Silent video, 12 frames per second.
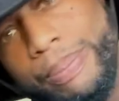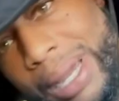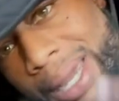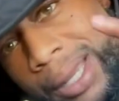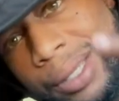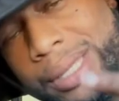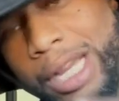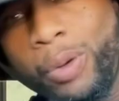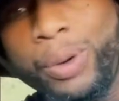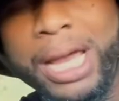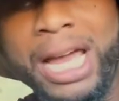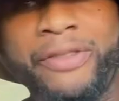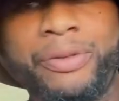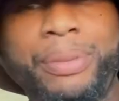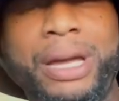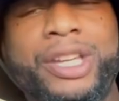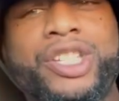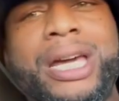Man, there we have it,
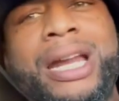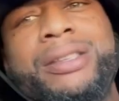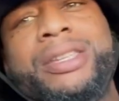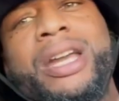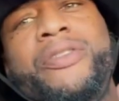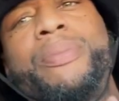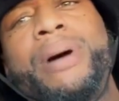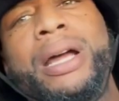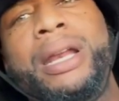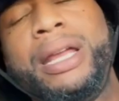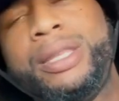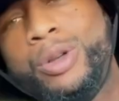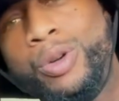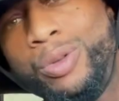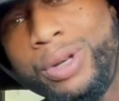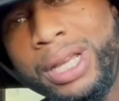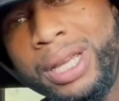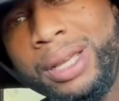man. Shout out to everybody that
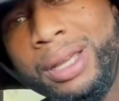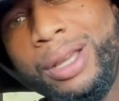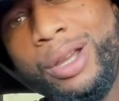tuned in.